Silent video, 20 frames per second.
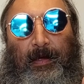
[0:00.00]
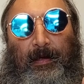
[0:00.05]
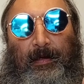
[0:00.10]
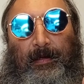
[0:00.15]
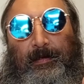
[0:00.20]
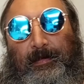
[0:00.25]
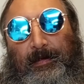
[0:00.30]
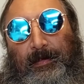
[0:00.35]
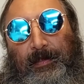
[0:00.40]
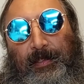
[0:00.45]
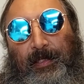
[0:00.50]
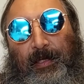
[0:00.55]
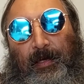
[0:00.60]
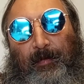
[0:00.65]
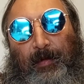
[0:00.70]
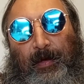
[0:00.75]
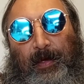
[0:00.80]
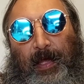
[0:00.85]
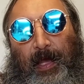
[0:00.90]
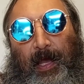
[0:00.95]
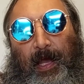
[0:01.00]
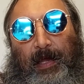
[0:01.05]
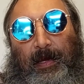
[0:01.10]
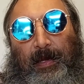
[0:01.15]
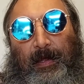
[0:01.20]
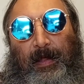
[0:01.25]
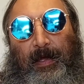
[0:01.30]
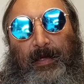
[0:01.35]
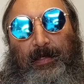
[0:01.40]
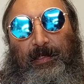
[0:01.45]
uh, cinnamon
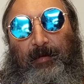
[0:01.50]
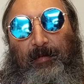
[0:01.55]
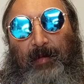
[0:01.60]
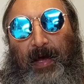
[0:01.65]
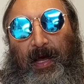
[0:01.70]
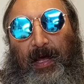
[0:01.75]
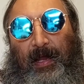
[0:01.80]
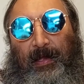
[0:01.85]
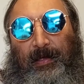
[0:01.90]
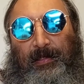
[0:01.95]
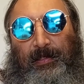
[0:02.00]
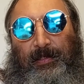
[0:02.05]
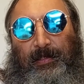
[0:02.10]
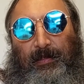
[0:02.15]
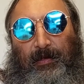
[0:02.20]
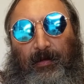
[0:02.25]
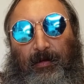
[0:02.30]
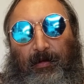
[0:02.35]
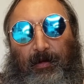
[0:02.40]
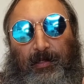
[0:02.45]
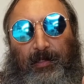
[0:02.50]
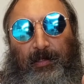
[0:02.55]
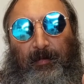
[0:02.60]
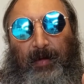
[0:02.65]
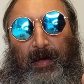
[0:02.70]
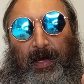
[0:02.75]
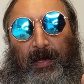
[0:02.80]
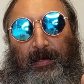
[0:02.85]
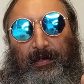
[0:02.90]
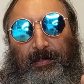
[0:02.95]
candy, that tamales, the hot
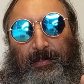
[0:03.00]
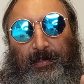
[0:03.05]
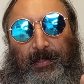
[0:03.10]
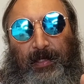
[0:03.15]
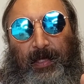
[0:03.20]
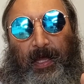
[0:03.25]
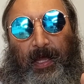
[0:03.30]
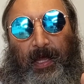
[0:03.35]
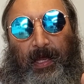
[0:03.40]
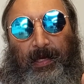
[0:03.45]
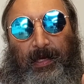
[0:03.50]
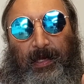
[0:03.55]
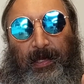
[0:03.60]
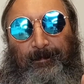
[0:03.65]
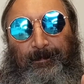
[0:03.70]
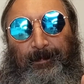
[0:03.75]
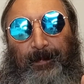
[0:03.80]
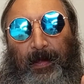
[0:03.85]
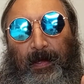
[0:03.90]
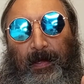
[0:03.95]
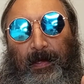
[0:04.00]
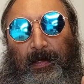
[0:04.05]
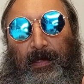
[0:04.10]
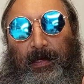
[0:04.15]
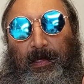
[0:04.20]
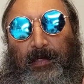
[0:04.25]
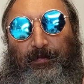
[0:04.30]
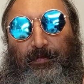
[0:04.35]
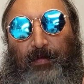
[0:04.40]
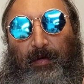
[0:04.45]
tamales candy,
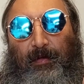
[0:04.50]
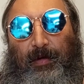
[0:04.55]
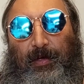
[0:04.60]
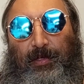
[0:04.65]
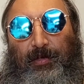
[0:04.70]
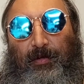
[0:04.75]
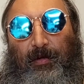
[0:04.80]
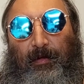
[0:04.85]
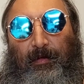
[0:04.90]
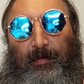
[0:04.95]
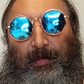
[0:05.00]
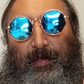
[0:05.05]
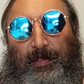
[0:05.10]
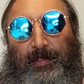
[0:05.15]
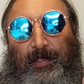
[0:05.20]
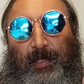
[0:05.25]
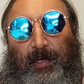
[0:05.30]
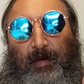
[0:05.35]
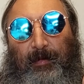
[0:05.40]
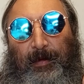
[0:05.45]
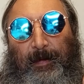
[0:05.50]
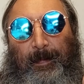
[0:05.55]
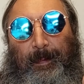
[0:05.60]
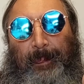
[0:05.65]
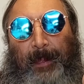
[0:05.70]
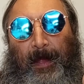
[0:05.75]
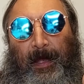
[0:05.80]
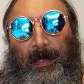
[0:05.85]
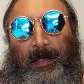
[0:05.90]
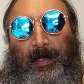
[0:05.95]
is very strong with the
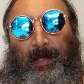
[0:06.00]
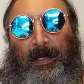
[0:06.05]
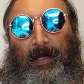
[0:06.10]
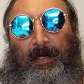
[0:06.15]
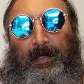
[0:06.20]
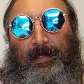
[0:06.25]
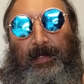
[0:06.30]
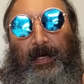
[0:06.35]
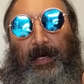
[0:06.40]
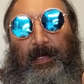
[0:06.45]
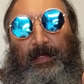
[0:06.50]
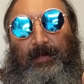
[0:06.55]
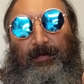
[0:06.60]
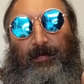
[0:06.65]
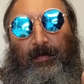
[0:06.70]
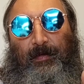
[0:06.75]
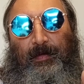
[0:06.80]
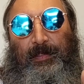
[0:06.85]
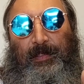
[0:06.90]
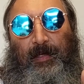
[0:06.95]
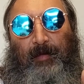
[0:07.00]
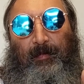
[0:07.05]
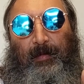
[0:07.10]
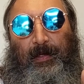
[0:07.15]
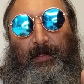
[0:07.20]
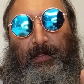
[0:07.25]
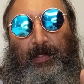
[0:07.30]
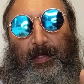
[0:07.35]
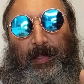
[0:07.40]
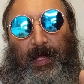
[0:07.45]
cinnamon. It tastes very
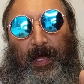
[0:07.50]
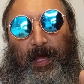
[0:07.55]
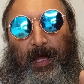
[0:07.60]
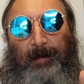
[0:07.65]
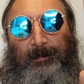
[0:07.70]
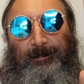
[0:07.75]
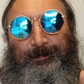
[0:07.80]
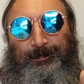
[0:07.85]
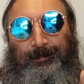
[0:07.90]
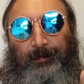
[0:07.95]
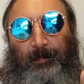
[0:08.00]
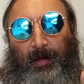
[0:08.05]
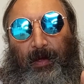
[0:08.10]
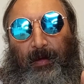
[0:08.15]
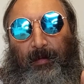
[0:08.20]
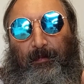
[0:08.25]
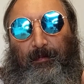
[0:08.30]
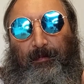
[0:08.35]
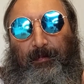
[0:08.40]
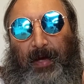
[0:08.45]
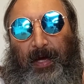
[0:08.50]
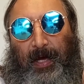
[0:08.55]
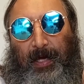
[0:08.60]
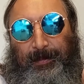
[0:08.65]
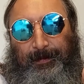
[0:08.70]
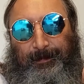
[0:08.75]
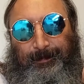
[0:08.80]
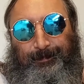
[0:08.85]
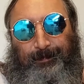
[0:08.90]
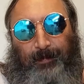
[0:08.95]
similar to that,
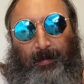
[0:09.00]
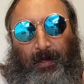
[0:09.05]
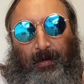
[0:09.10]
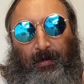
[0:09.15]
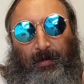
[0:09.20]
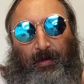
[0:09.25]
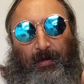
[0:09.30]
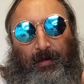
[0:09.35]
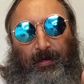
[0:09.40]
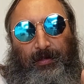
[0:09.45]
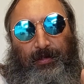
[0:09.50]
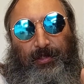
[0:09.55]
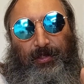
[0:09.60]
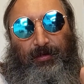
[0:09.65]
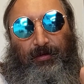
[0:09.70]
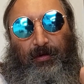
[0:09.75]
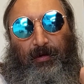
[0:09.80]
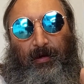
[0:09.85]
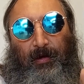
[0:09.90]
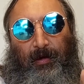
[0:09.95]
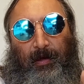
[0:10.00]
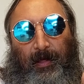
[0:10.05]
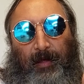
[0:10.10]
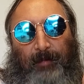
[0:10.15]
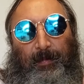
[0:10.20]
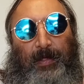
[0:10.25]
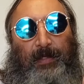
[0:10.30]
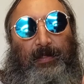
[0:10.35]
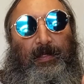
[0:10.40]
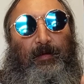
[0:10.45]
but not as strong.
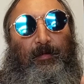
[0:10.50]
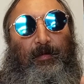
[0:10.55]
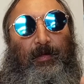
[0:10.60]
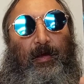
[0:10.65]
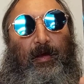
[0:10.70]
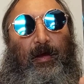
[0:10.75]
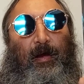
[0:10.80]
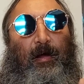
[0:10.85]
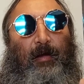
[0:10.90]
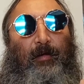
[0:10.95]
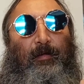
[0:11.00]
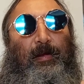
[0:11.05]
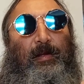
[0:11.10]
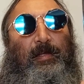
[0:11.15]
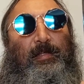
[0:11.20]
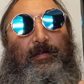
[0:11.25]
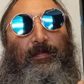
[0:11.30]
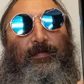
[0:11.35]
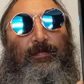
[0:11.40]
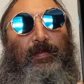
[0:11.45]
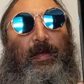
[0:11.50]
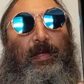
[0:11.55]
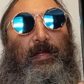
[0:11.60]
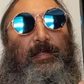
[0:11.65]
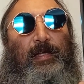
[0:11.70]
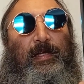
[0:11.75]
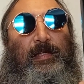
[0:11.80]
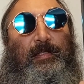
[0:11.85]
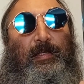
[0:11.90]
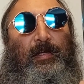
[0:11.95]
And mixing with the cola is a
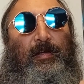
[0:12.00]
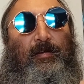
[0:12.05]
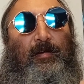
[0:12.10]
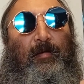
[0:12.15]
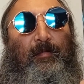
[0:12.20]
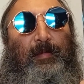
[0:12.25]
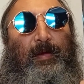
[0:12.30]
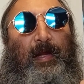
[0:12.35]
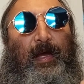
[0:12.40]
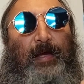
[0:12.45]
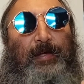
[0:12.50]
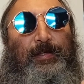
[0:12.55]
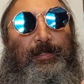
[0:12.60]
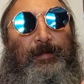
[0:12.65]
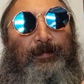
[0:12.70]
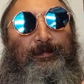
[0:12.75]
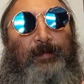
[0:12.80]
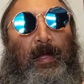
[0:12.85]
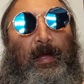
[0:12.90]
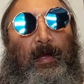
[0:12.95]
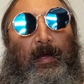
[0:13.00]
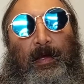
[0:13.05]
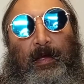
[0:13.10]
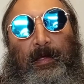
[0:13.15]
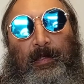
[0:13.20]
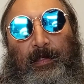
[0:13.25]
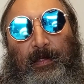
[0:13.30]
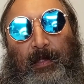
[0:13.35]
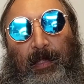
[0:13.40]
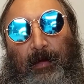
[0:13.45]
fantastic combination.
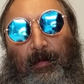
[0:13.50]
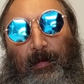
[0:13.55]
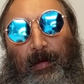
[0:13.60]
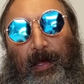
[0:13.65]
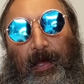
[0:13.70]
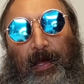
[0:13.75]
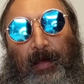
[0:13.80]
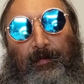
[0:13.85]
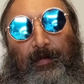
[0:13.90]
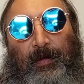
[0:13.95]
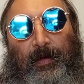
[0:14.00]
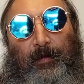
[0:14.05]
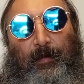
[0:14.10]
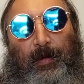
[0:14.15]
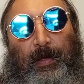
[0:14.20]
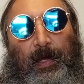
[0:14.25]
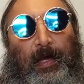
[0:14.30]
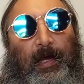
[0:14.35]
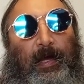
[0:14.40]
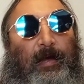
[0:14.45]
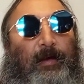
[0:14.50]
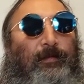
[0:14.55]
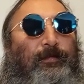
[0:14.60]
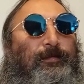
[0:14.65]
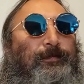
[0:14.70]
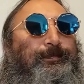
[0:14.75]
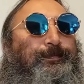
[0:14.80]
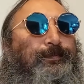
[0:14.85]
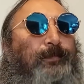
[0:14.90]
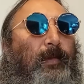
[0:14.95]
So there we have it. We
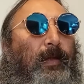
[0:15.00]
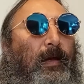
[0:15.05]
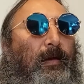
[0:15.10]
have